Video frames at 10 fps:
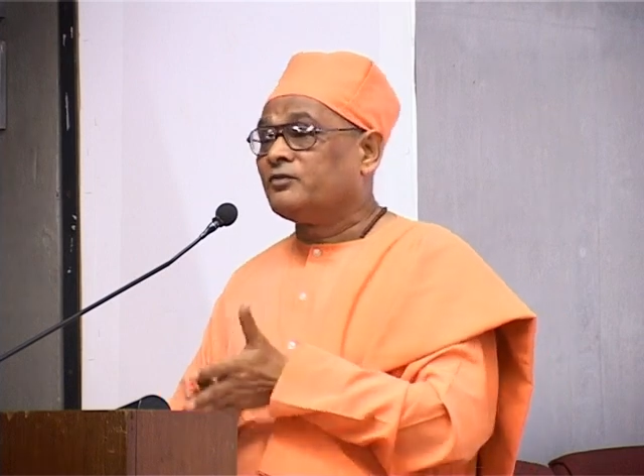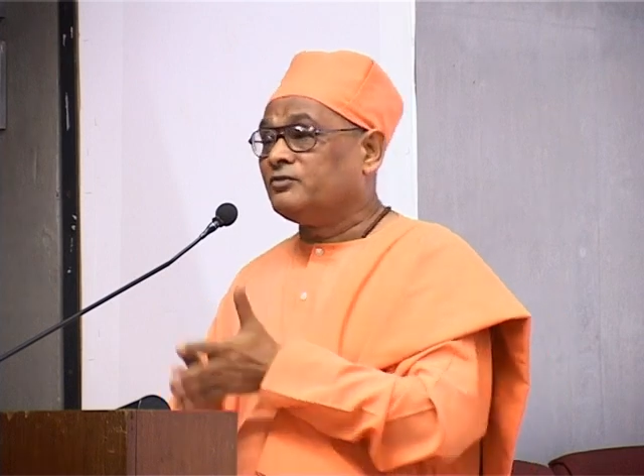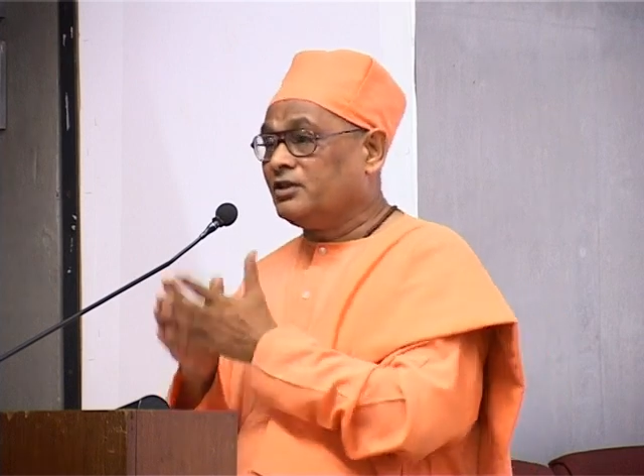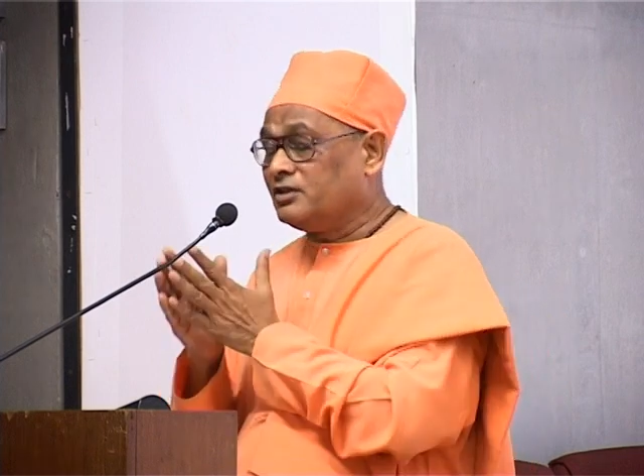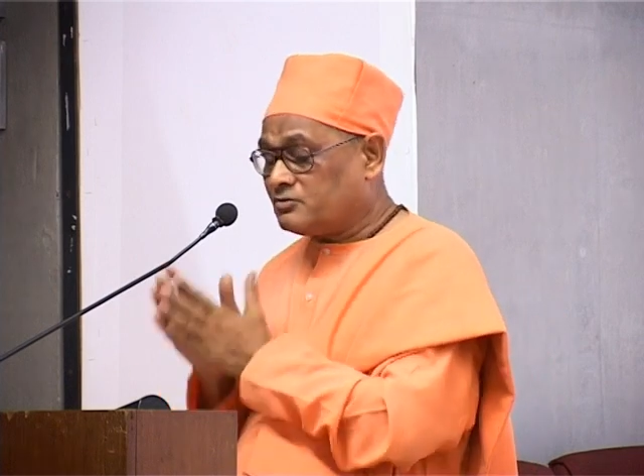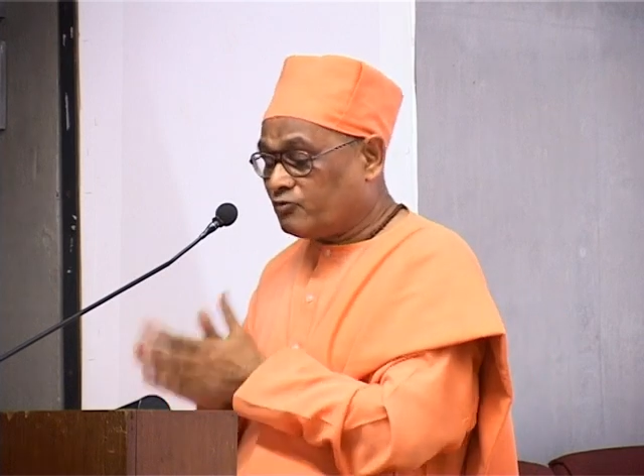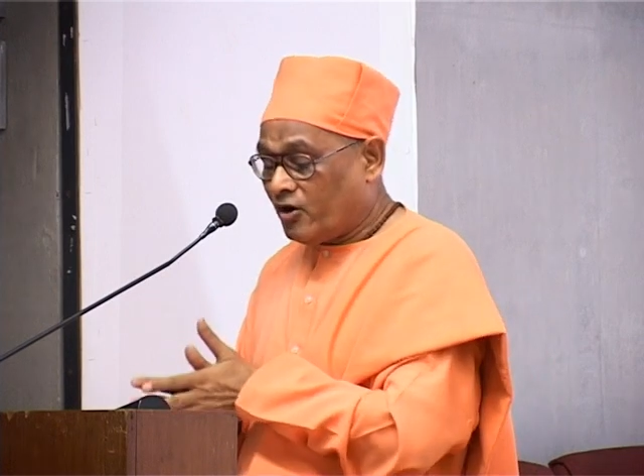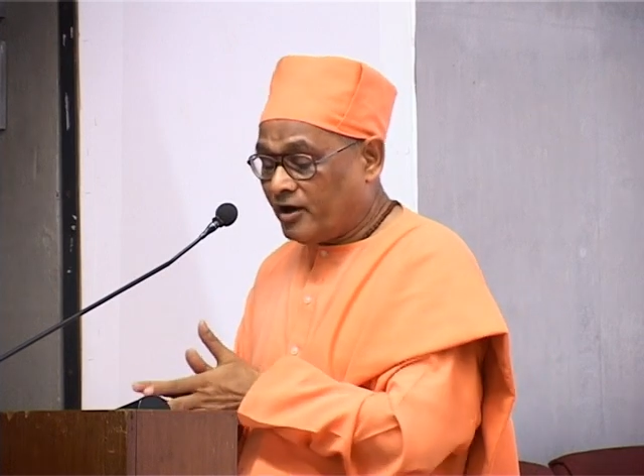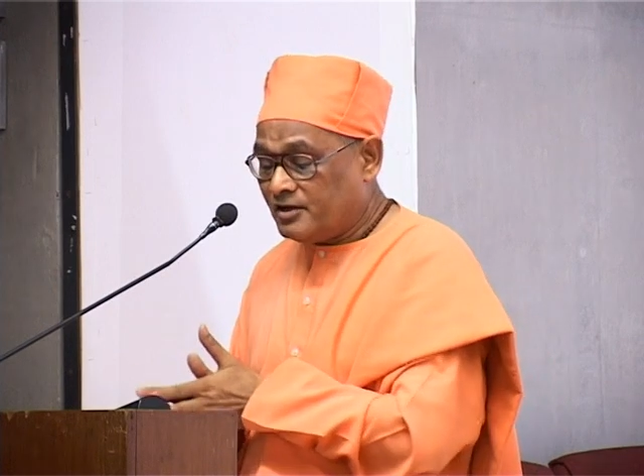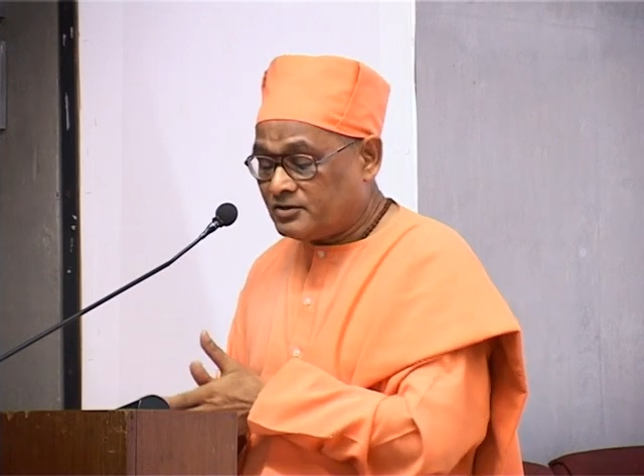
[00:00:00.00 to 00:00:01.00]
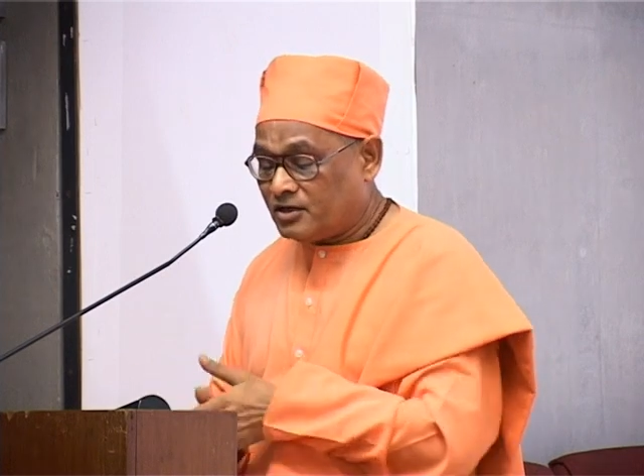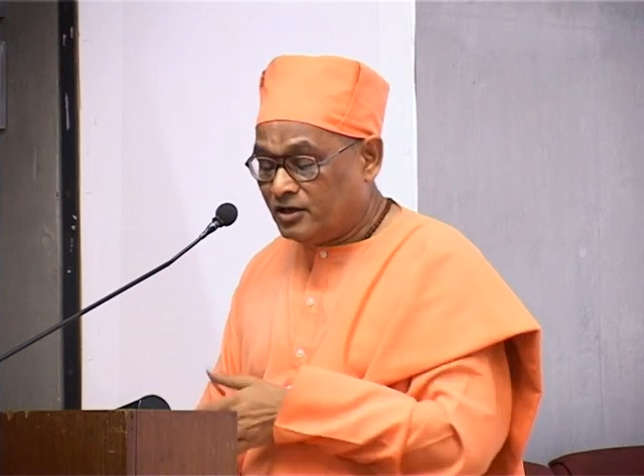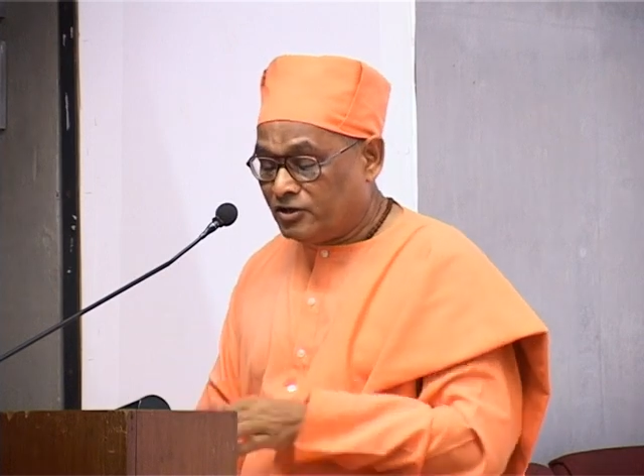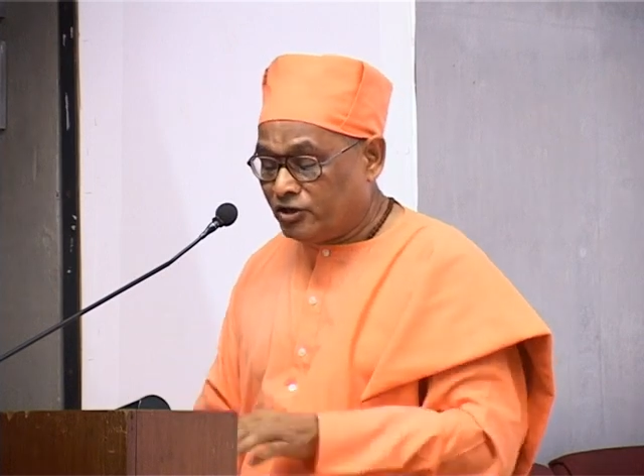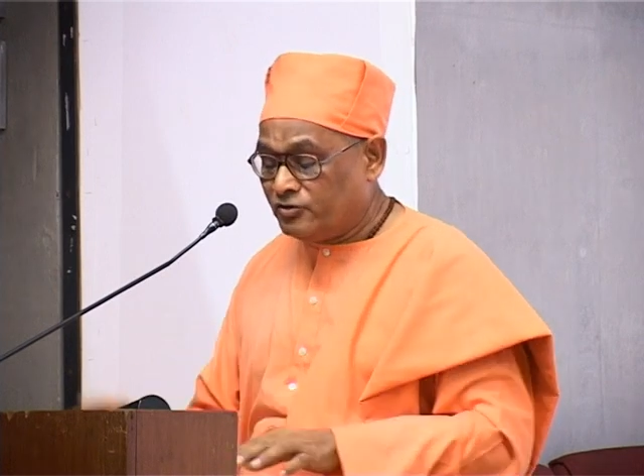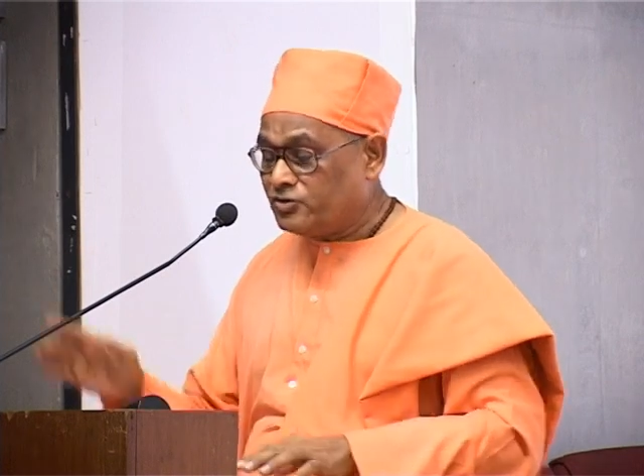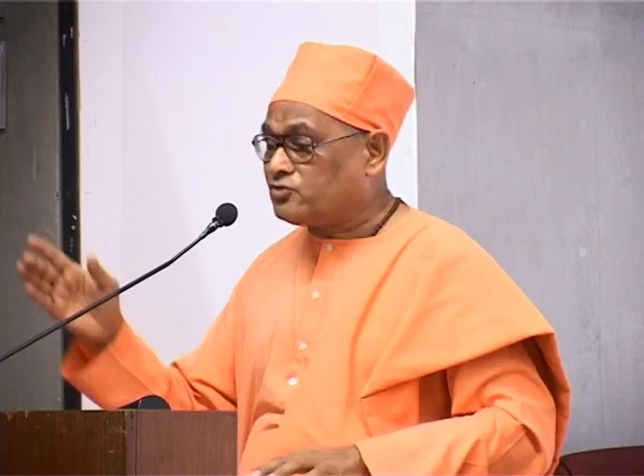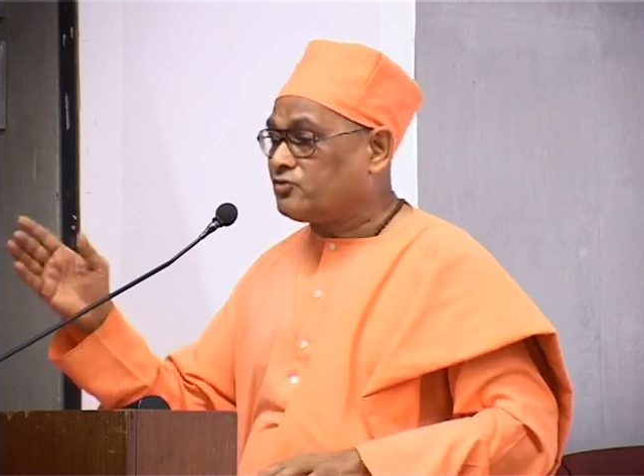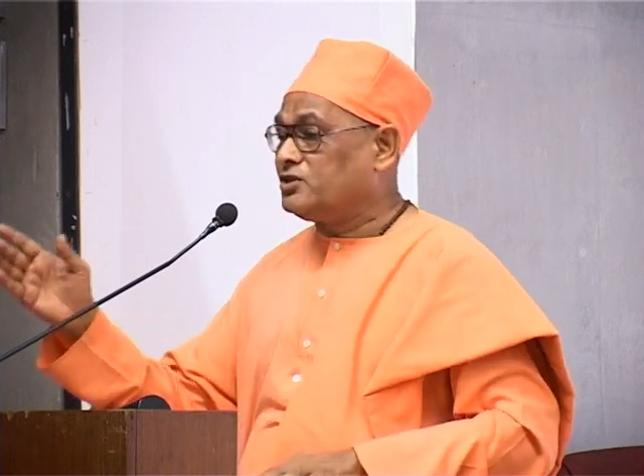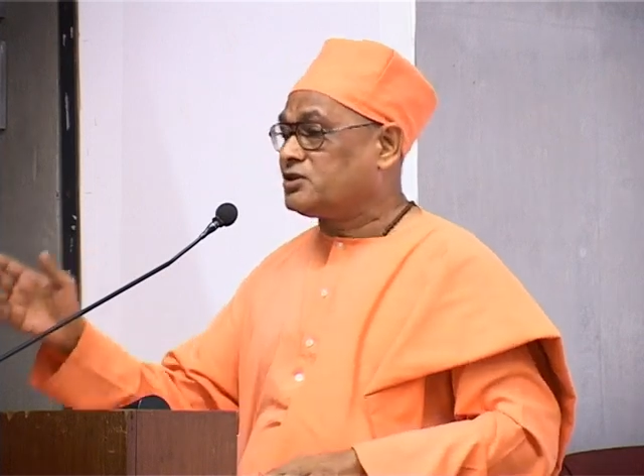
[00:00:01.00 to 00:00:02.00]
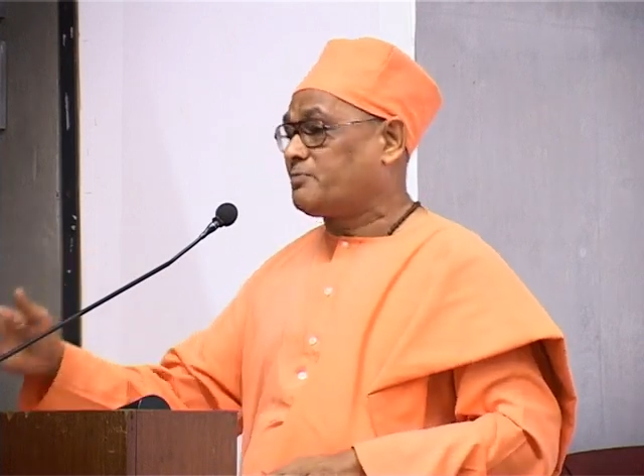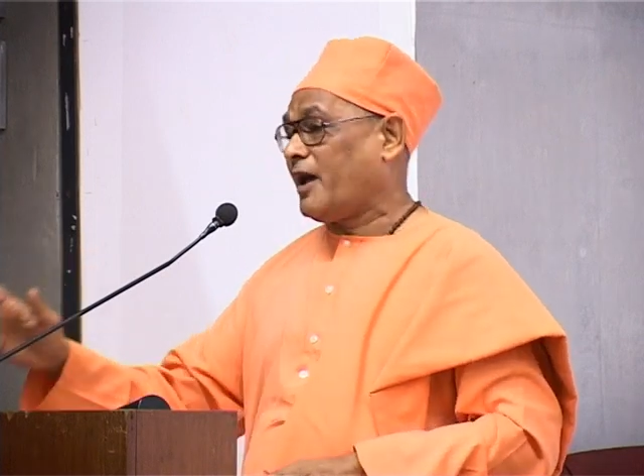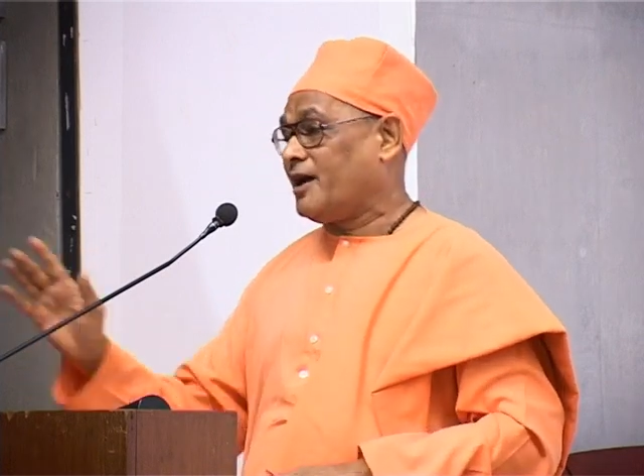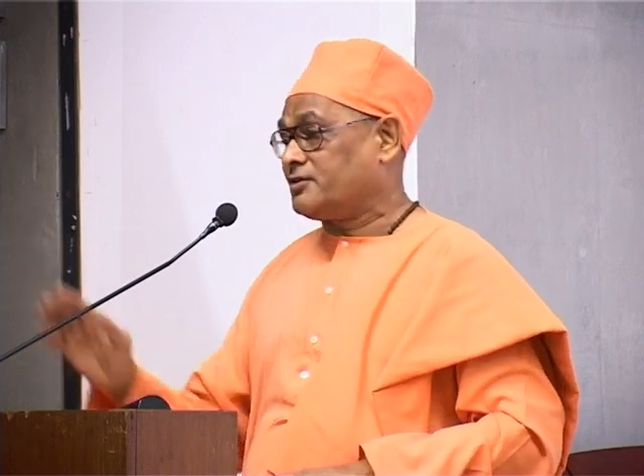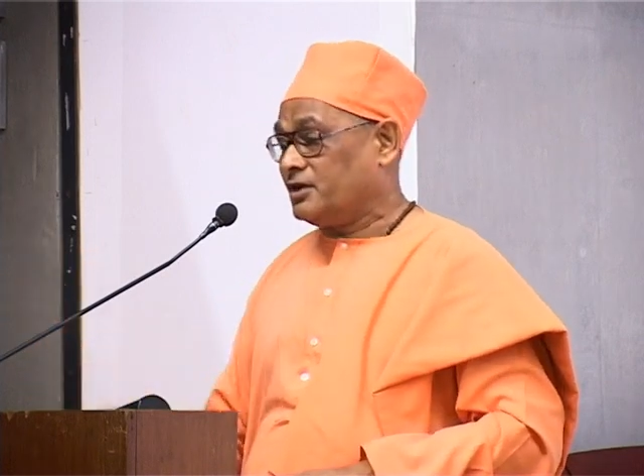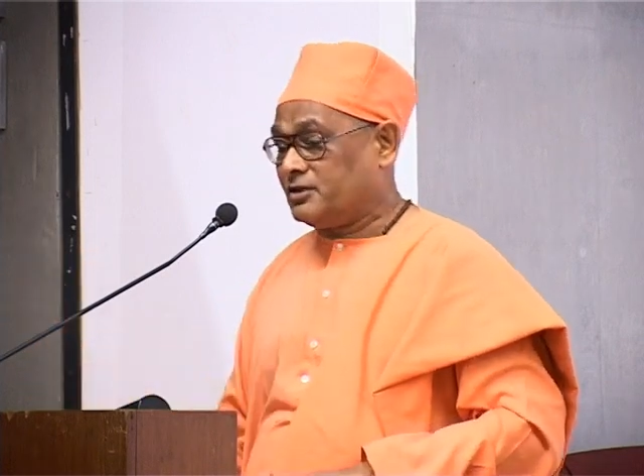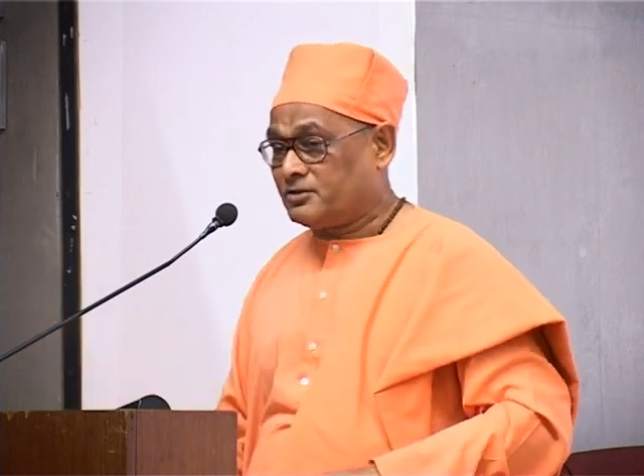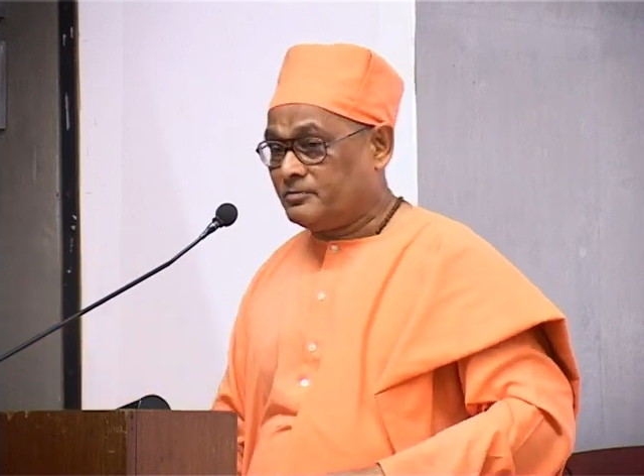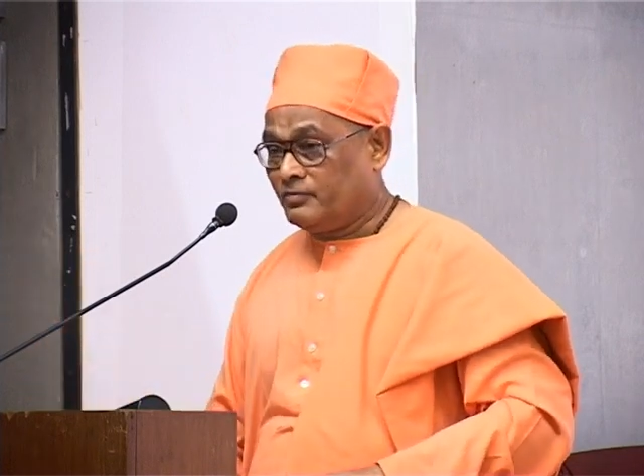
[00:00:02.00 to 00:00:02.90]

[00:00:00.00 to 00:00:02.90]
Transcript: this voice continues to inspire us